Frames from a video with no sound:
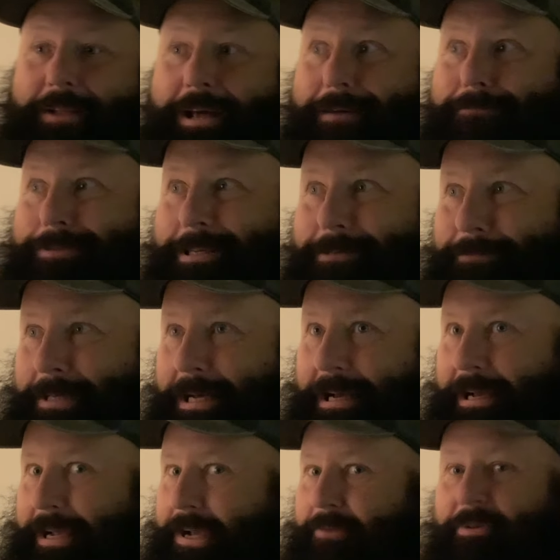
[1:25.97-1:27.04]
blah, blah,
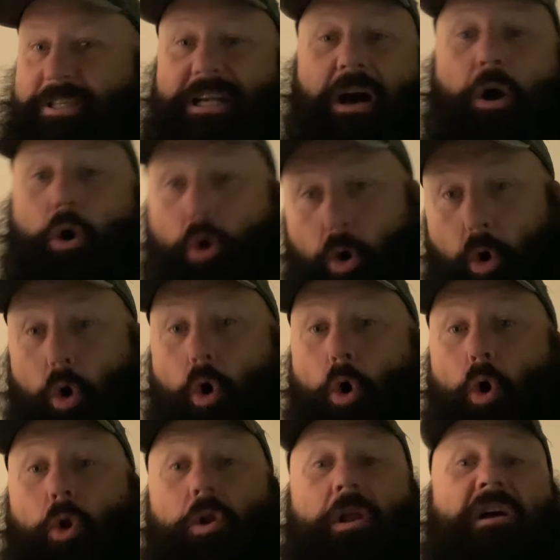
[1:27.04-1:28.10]
blah. It was a
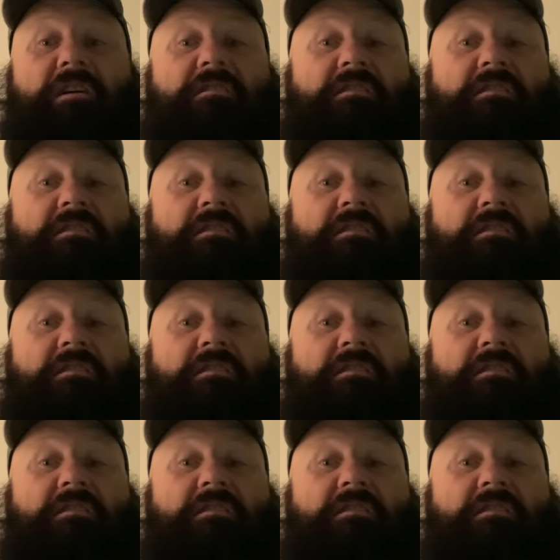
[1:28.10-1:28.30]
whole